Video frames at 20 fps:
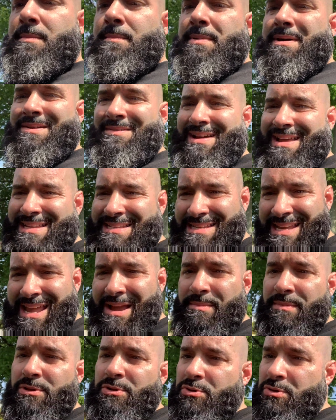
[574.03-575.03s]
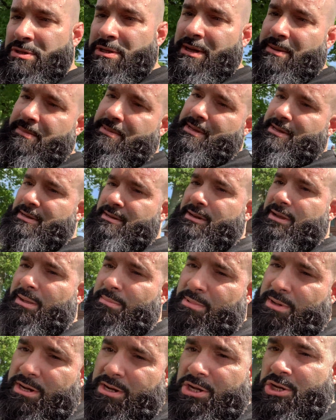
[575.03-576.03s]
but if I say I'm gonna do something,
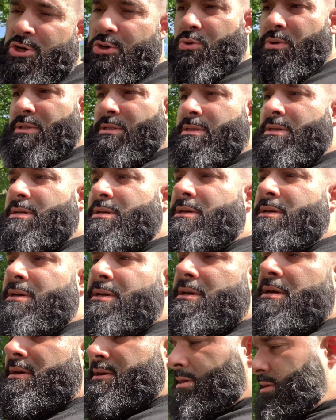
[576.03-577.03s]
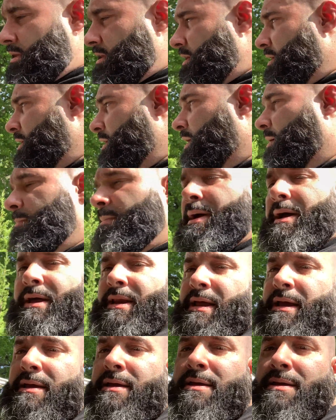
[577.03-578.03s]
I'm gonna do it. I'm not
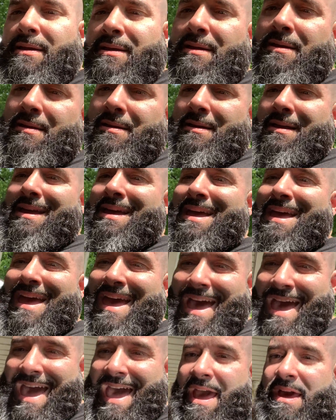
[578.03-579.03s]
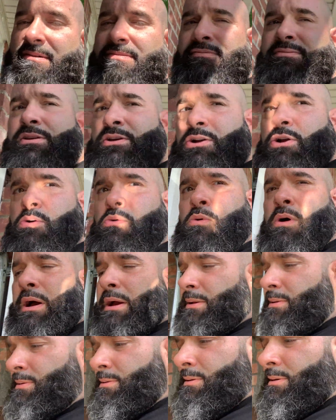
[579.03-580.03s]
gonna half you know
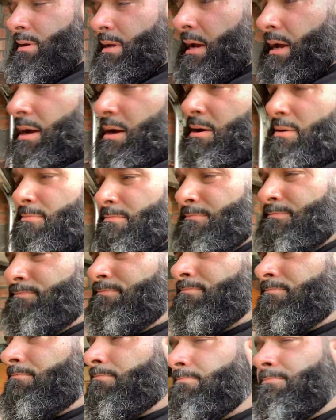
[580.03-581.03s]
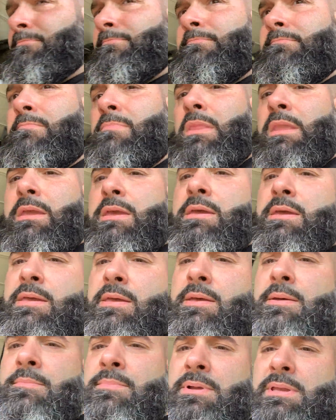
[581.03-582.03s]
what. Um
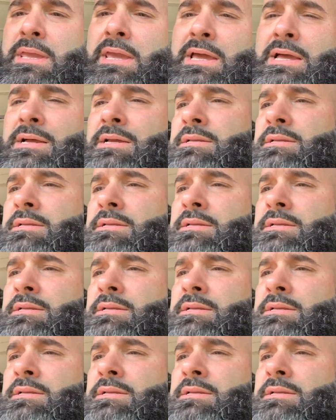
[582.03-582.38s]
but yeah,